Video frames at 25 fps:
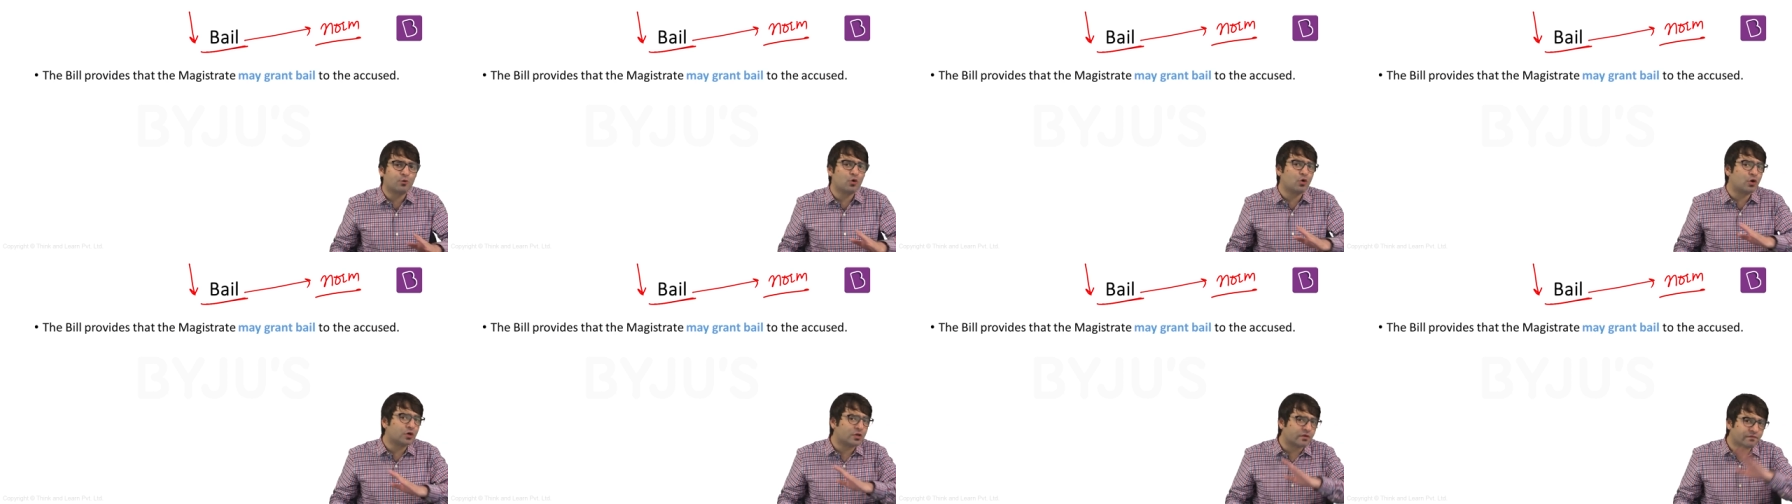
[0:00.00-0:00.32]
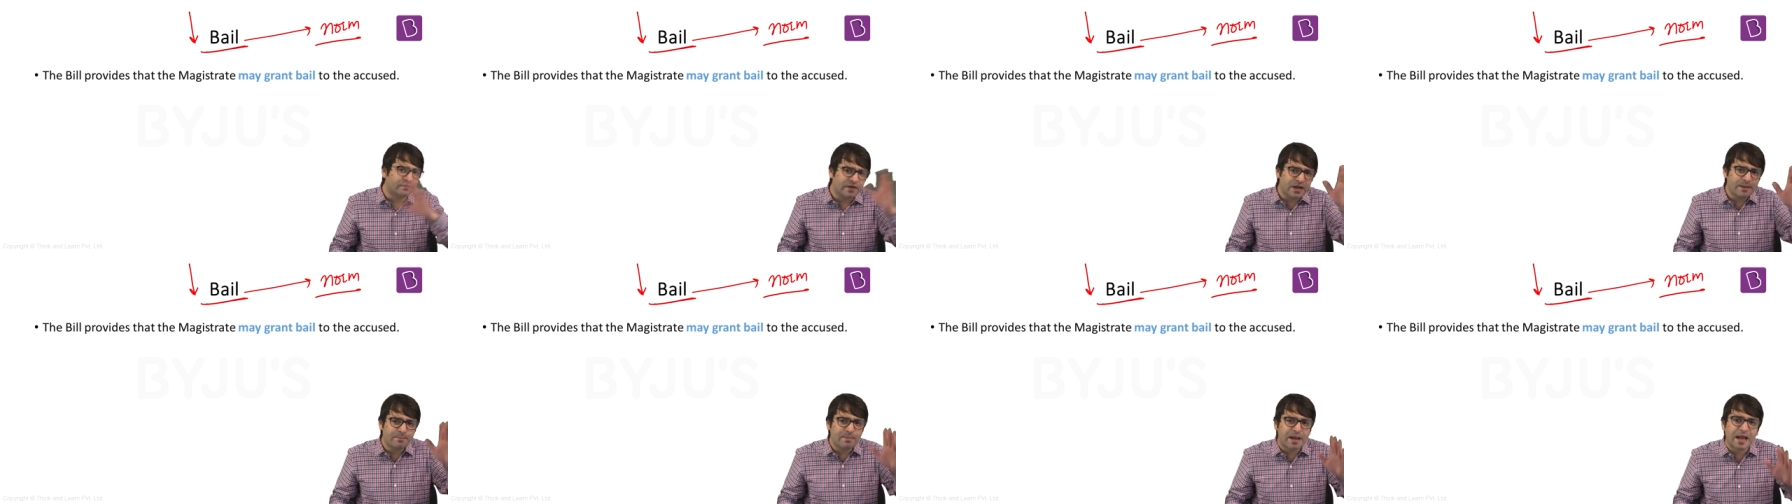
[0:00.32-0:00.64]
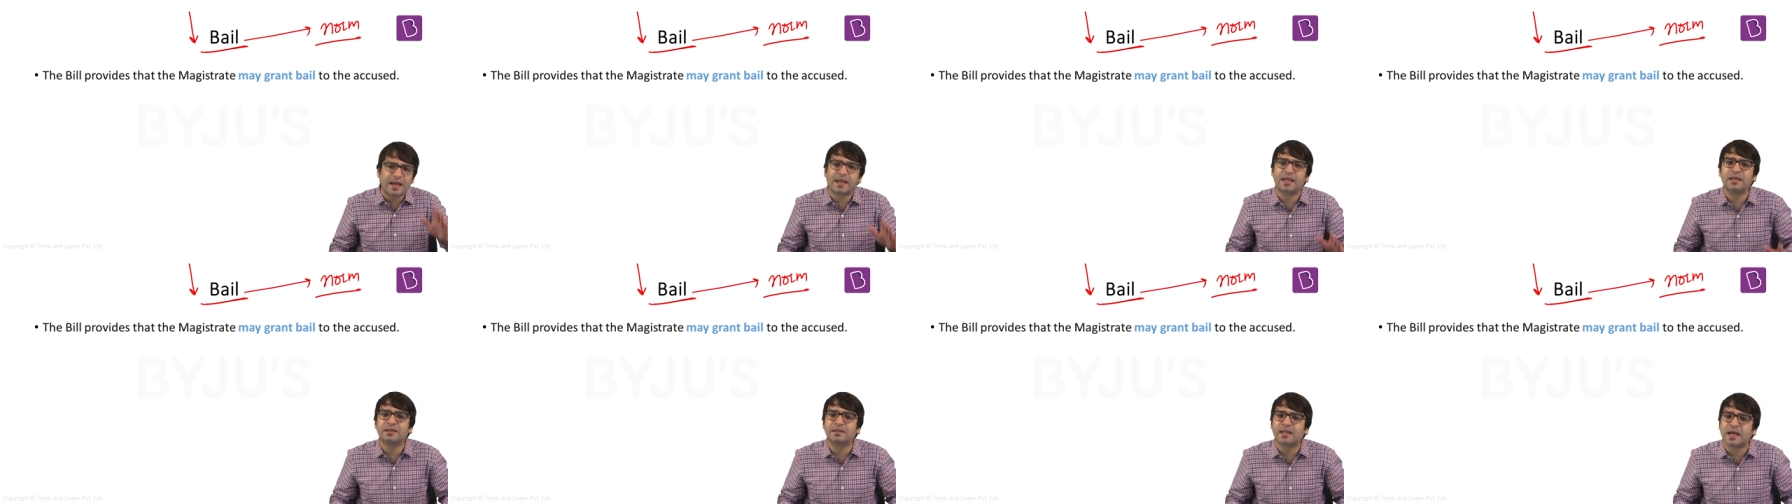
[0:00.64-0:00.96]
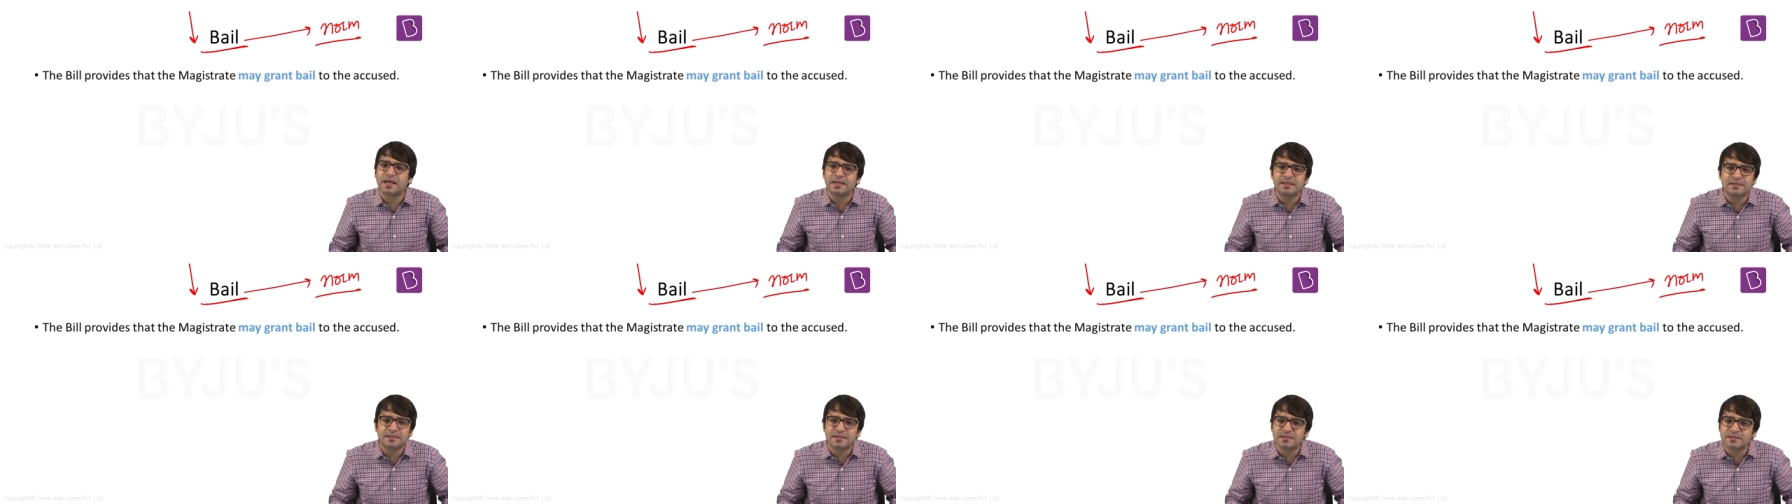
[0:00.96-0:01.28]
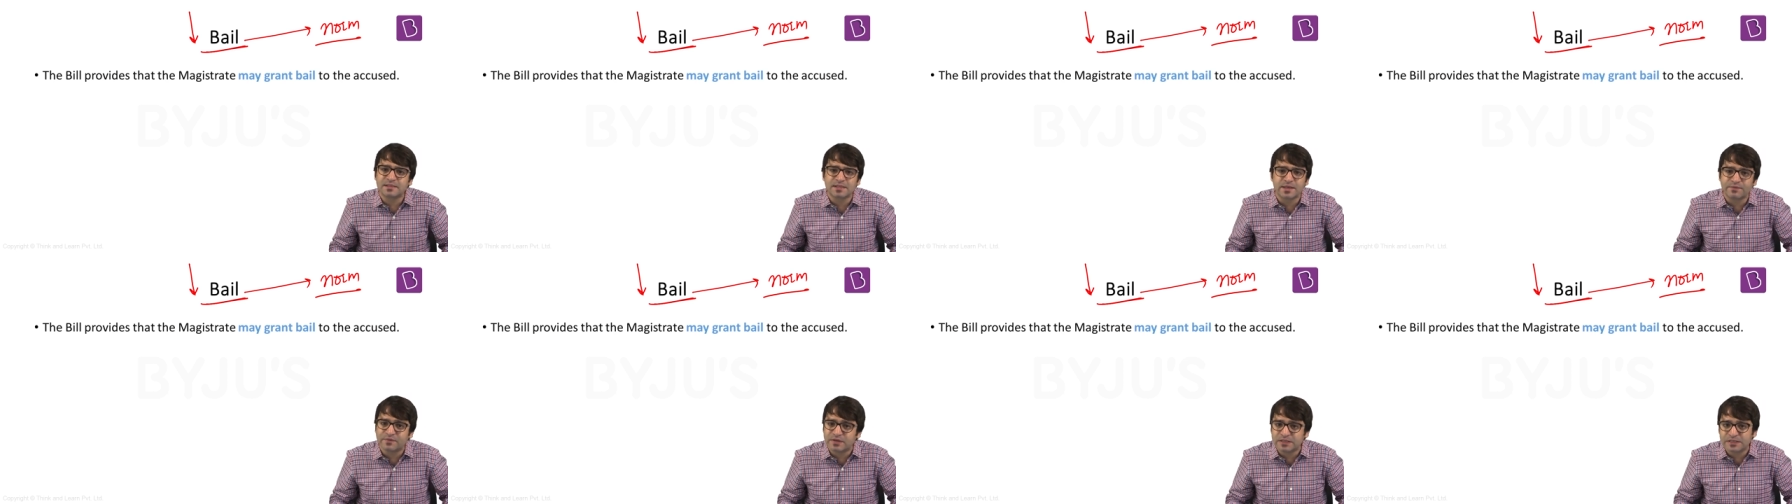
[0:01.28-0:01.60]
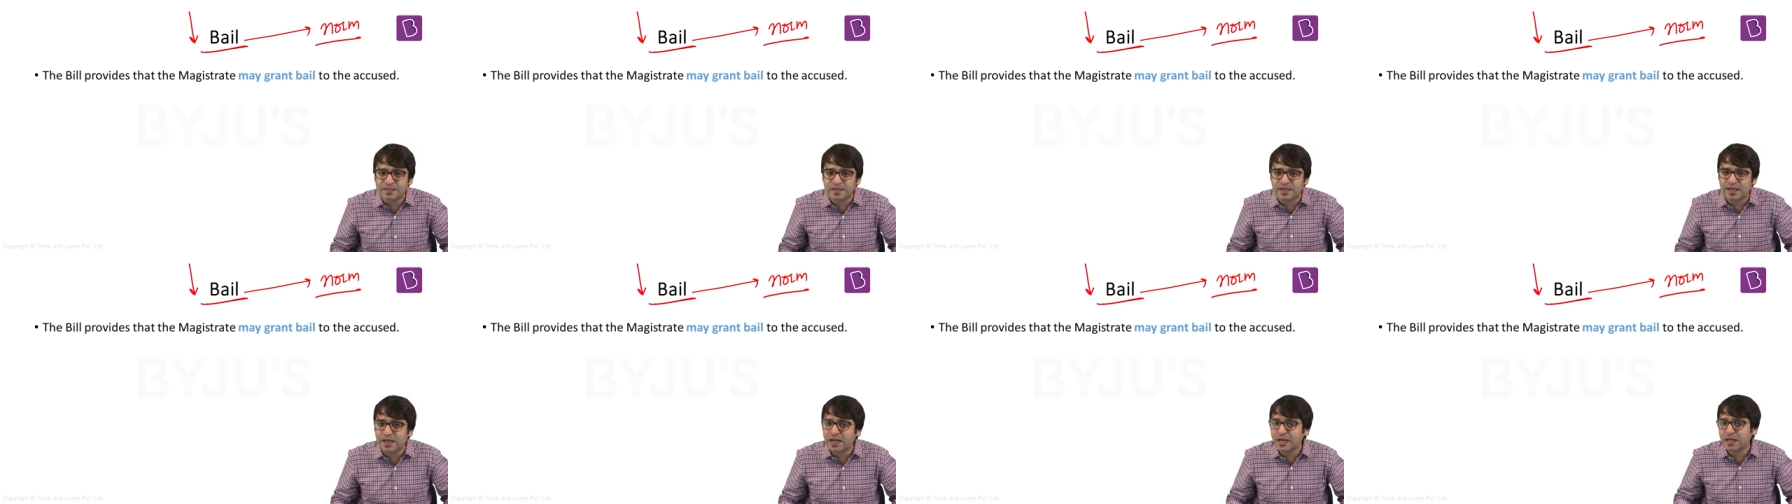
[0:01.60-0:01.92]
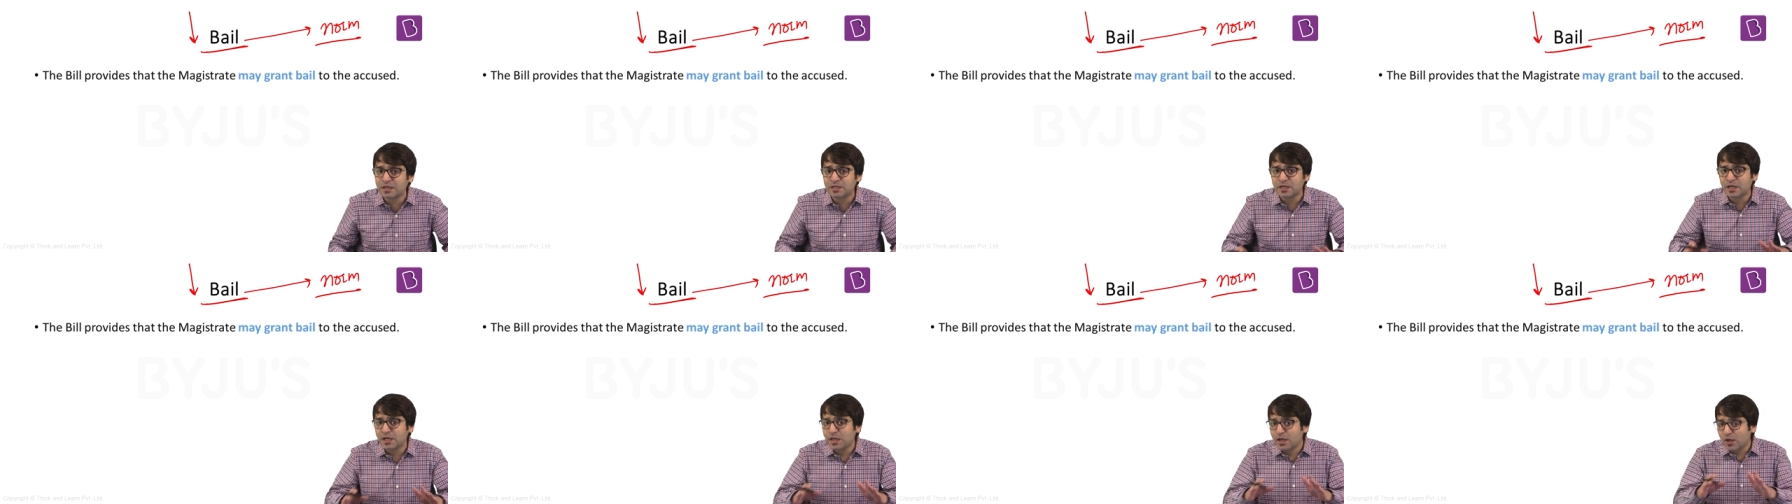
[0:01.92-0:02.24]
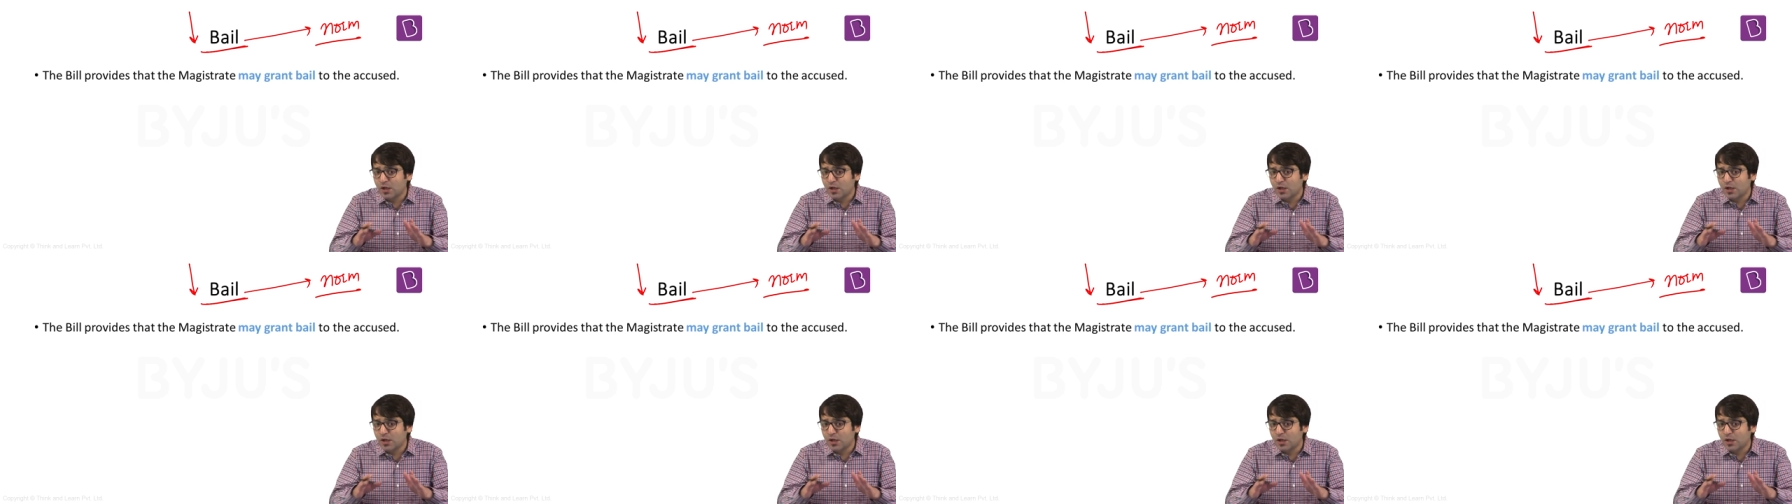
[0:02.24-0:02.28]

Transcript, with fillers: Court way back in 1978,